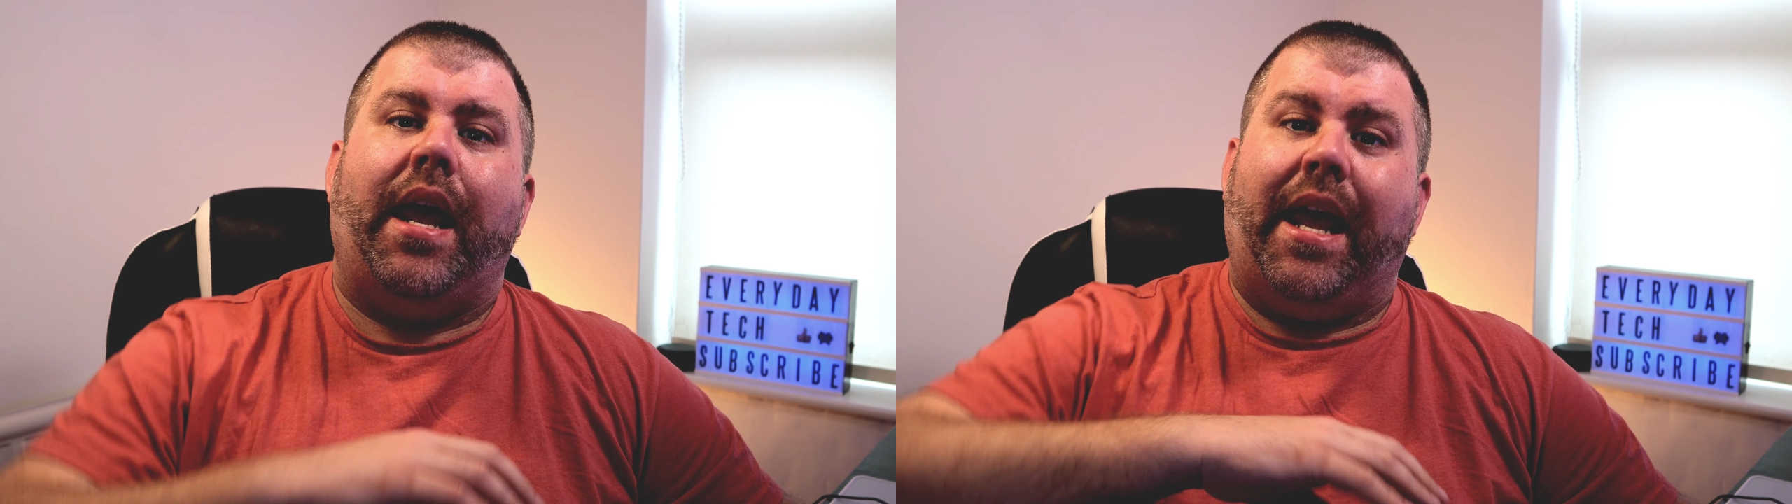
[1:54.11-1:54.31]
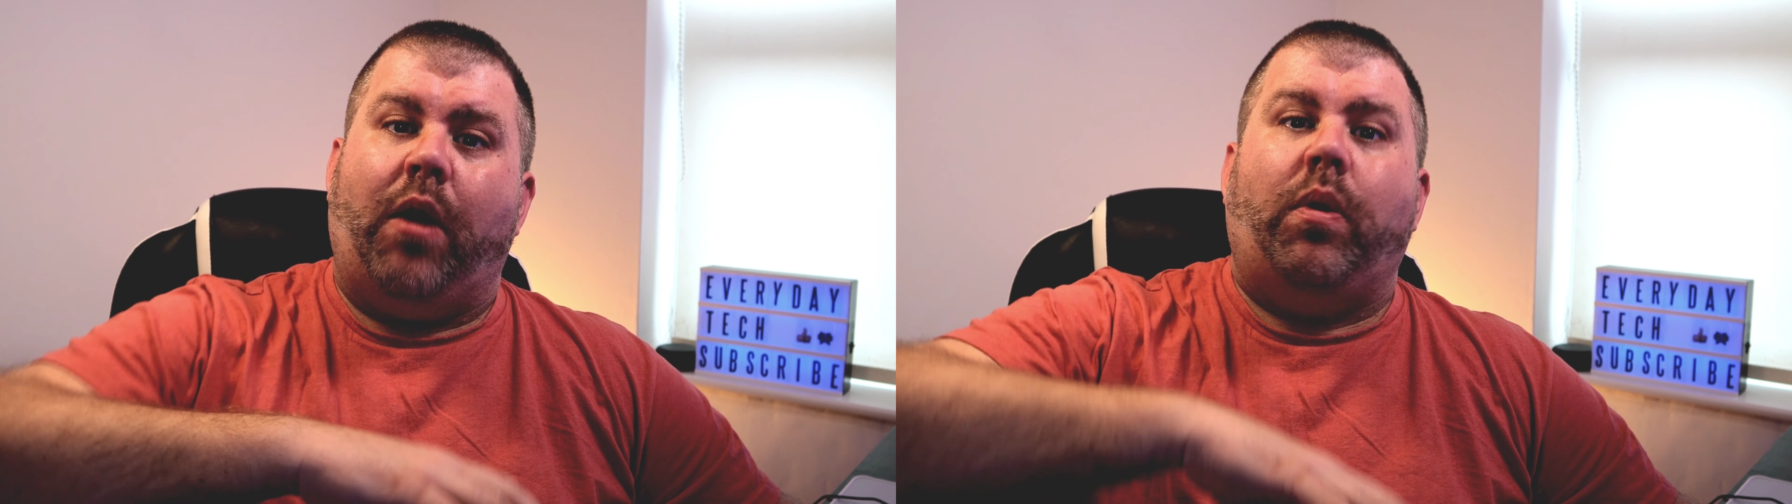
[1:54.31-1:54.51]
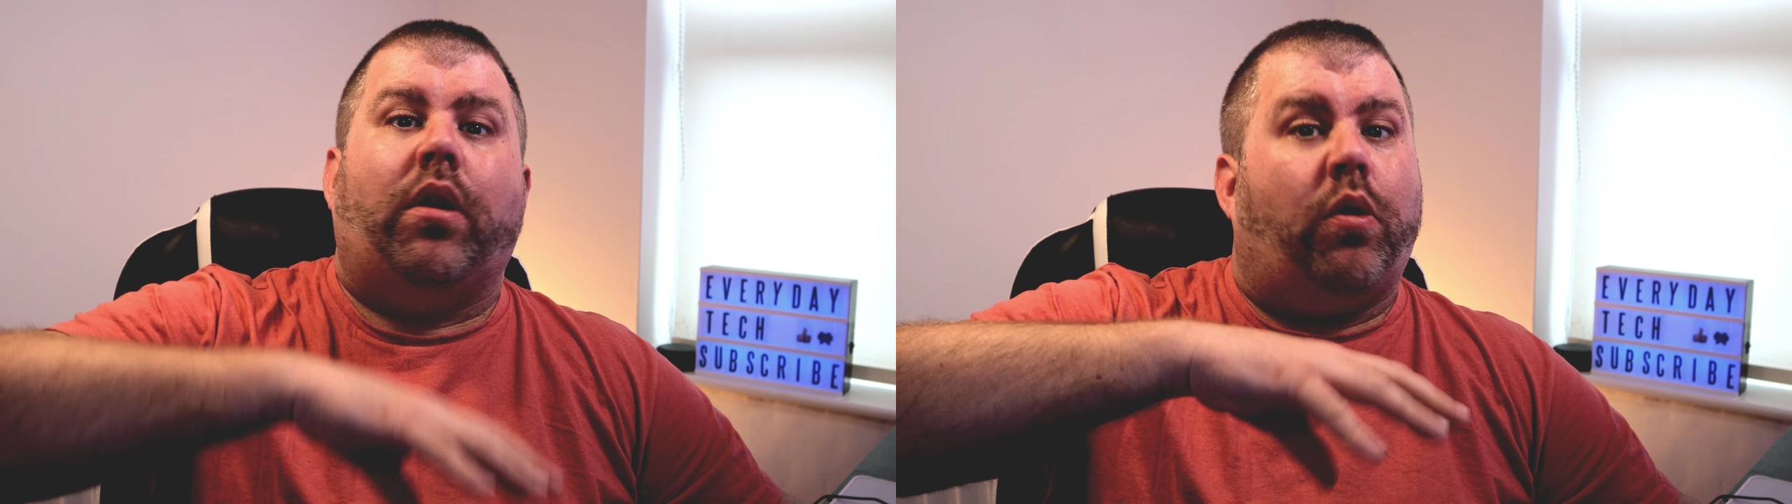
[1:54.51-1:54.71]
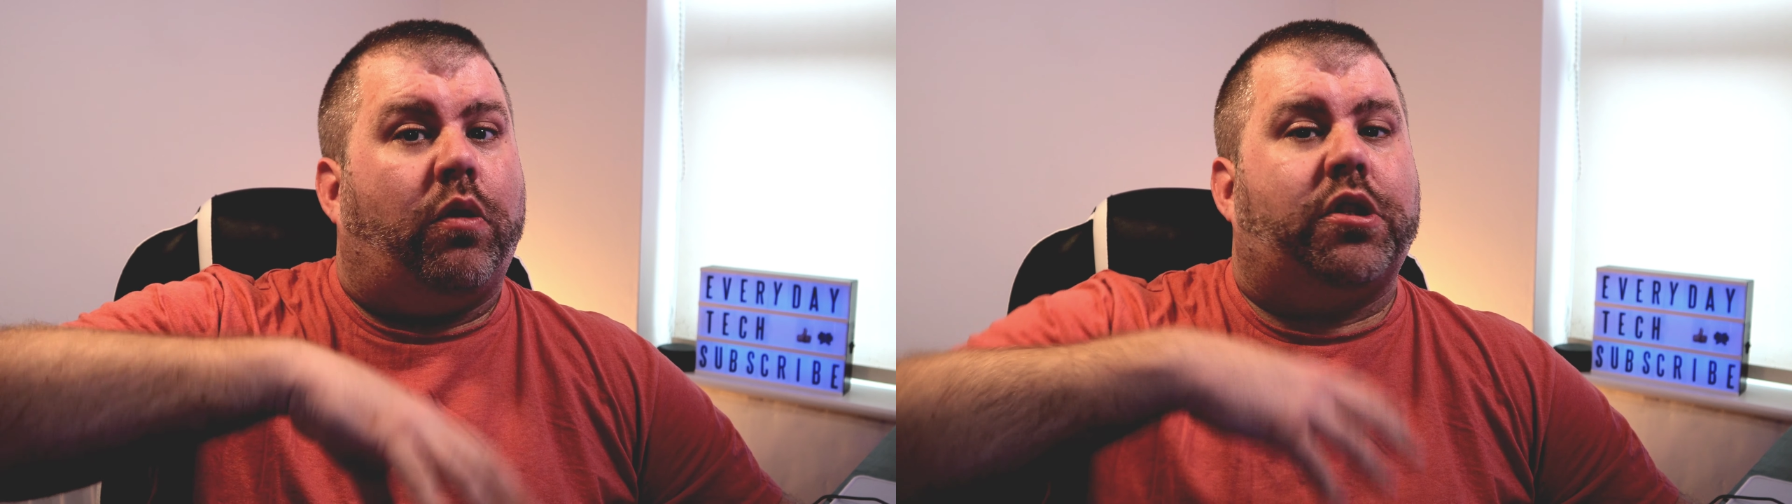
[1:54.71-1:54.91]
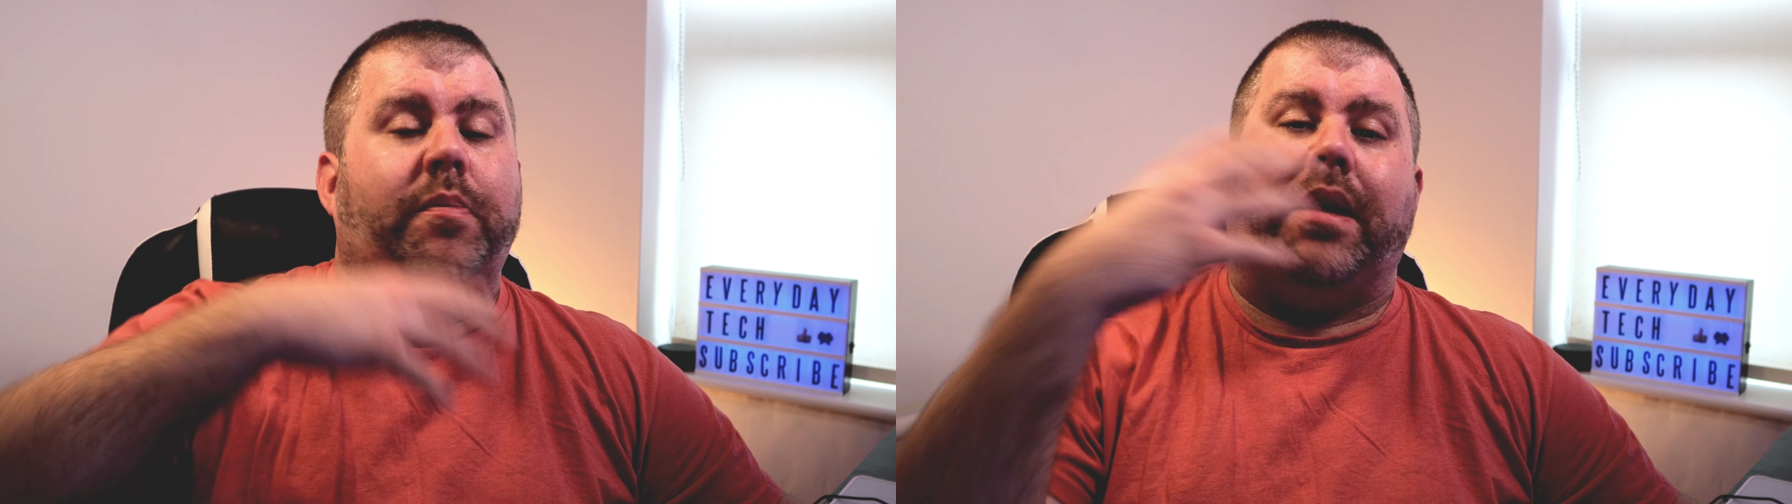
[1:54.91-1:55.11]
it will
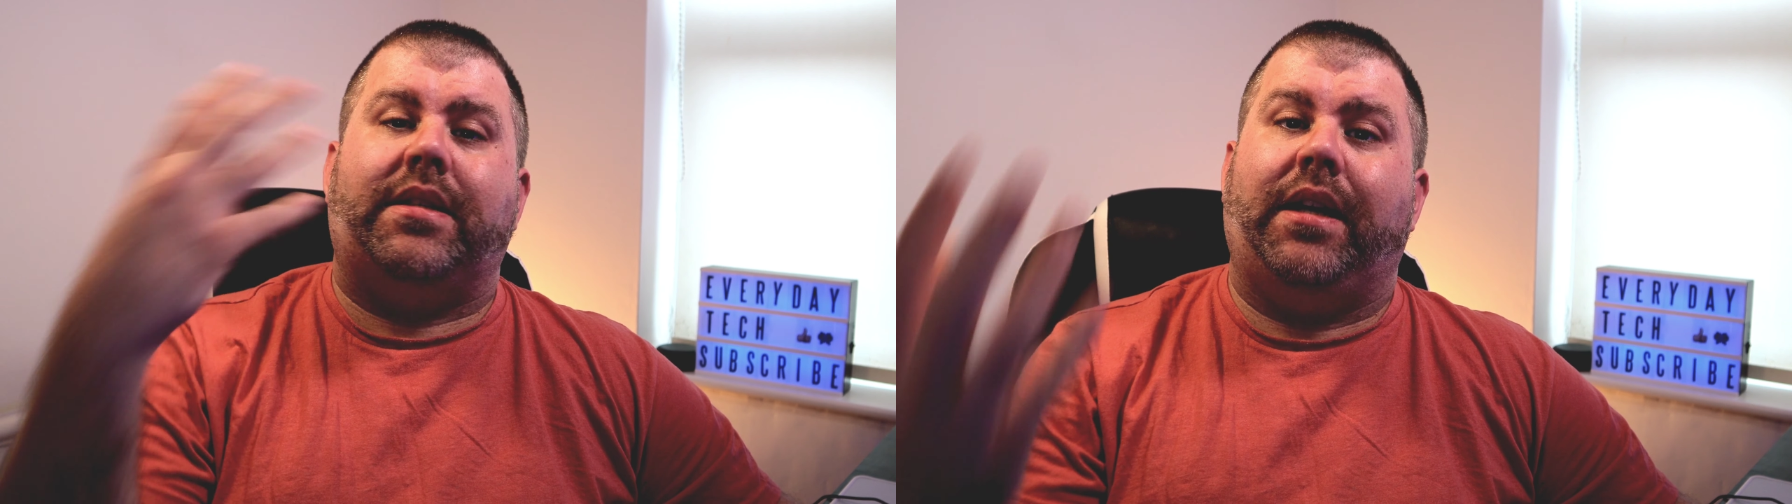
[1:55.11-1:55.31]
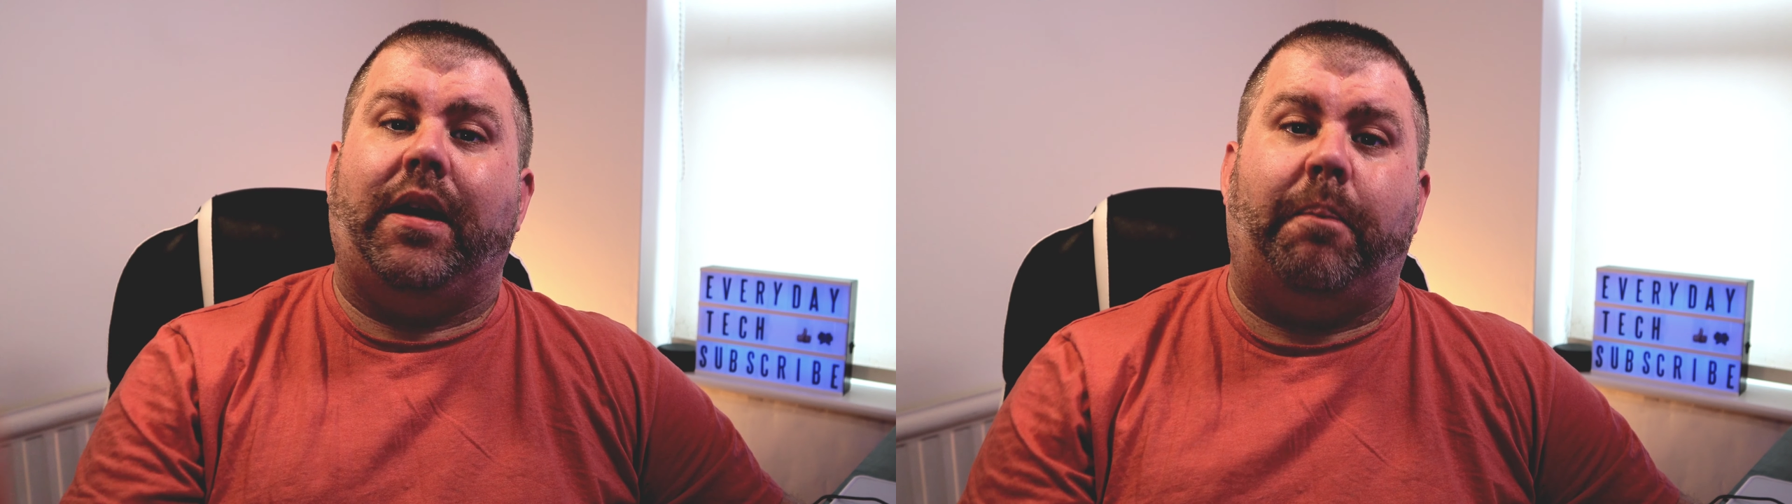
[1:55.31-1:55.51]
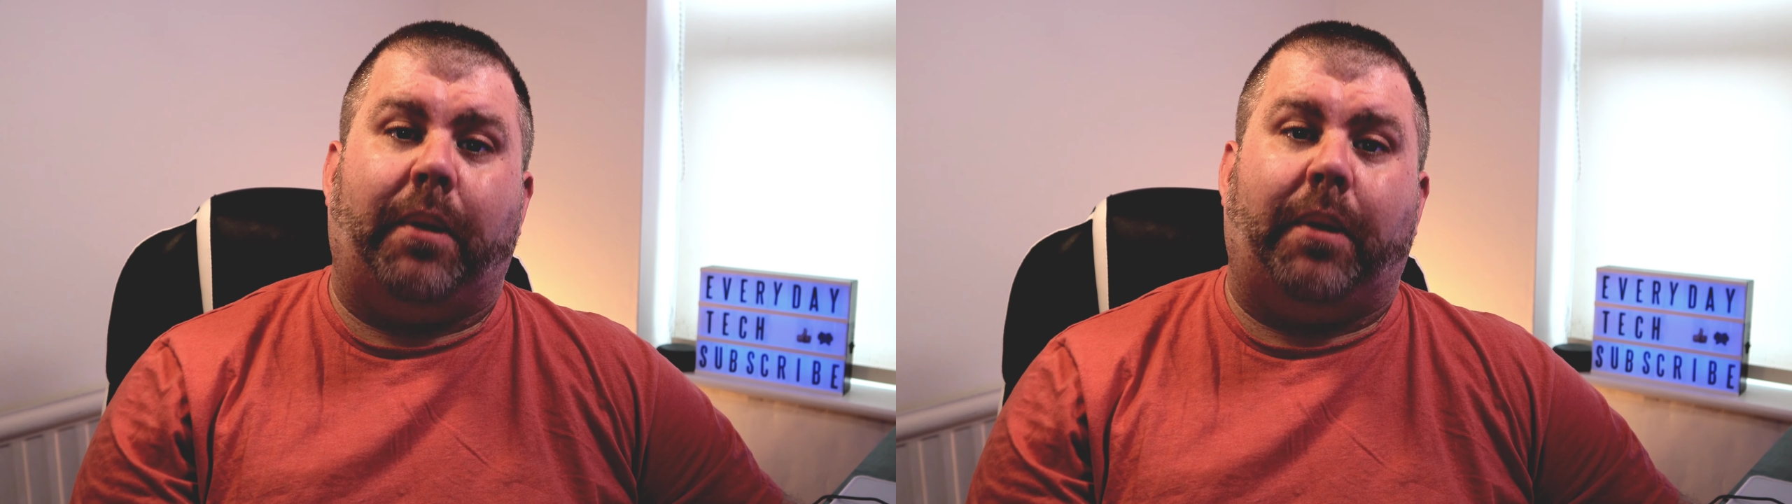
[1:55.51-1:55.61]
automatically